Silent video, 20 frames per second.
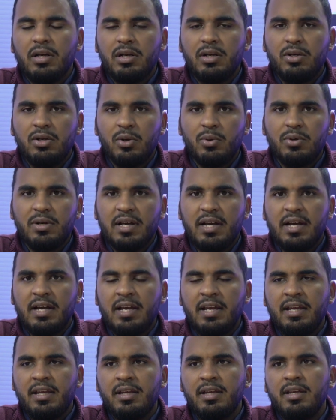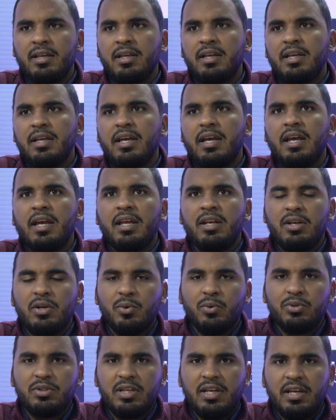Note 9 and
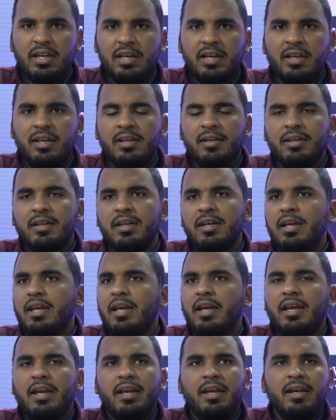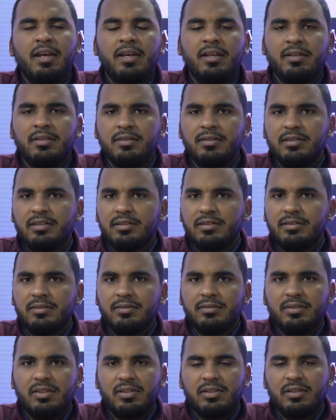Note 10 and
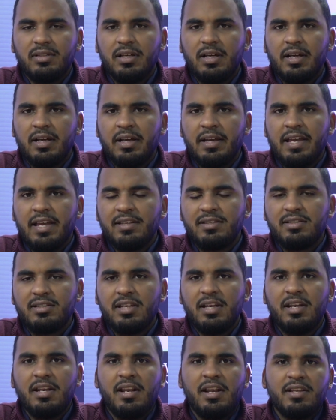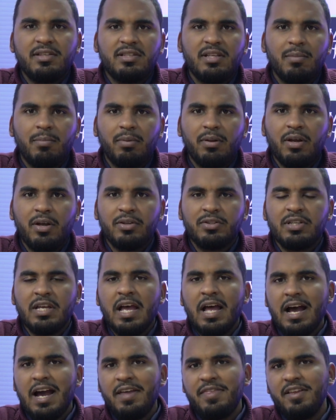S10 and S10 Plus.
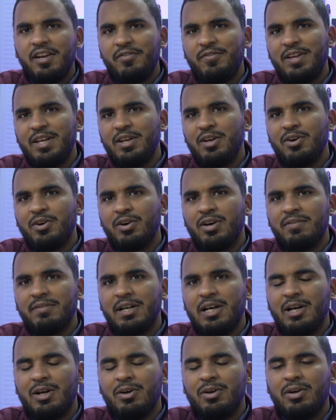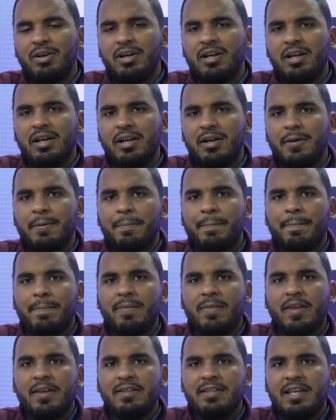I did a video about
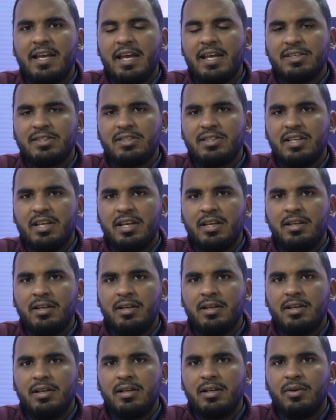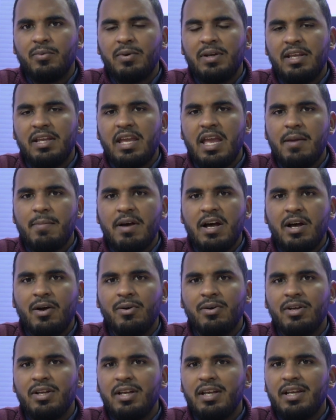the S10 when it came
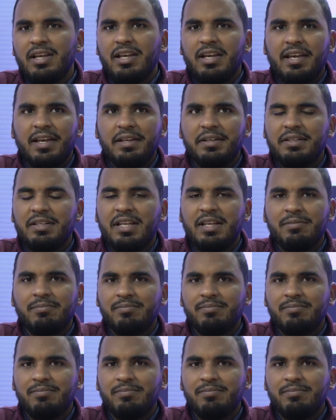out, and